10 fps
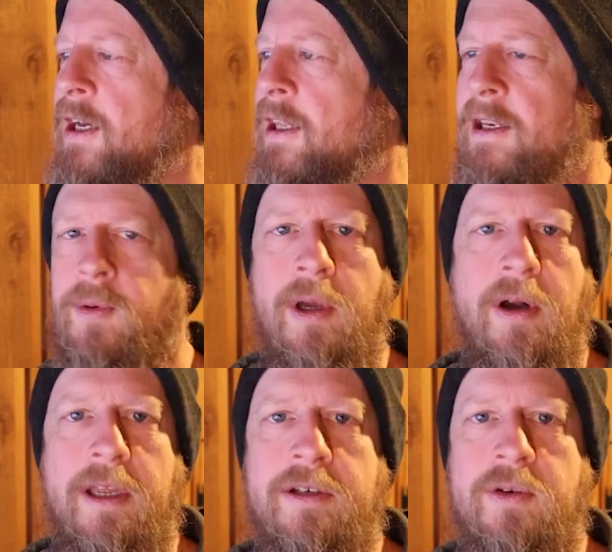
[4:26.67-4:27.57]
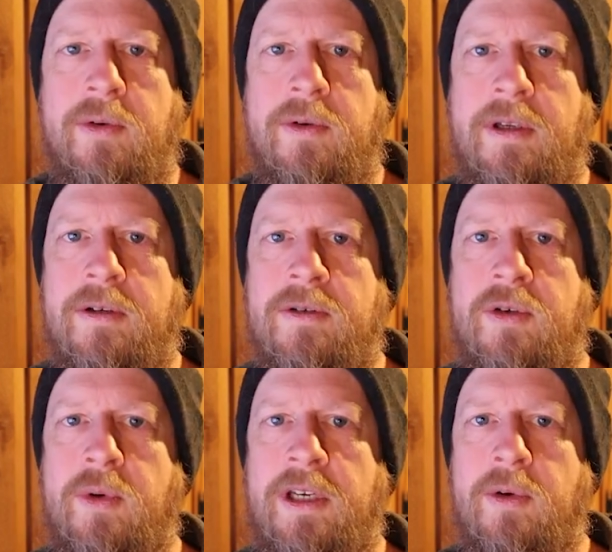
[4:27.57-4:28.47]
I think we all get too
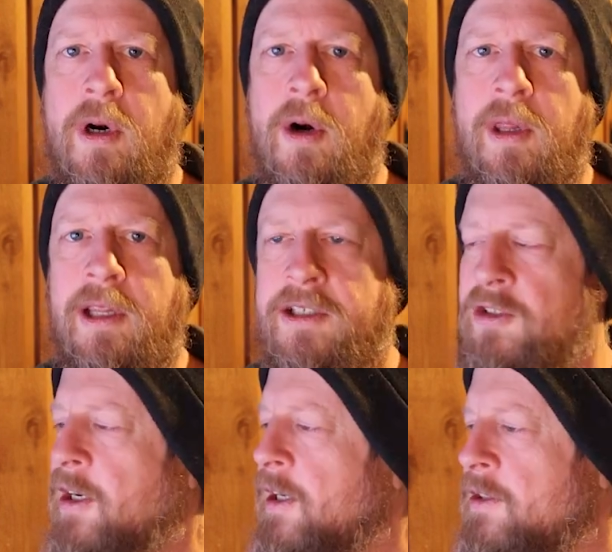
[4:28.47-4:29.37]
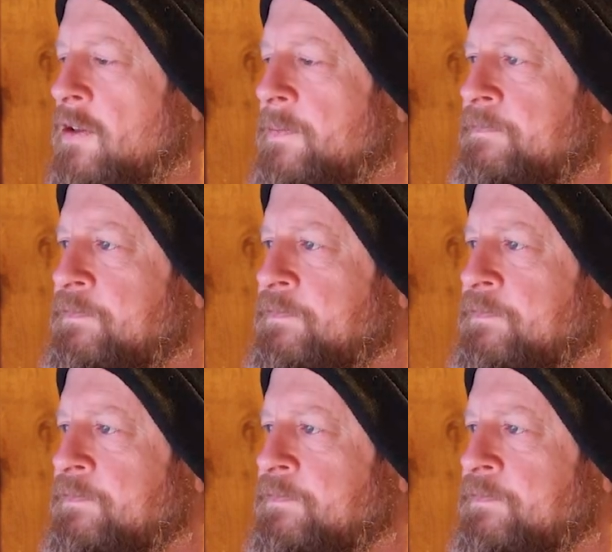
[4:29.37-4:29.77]
into our electronics.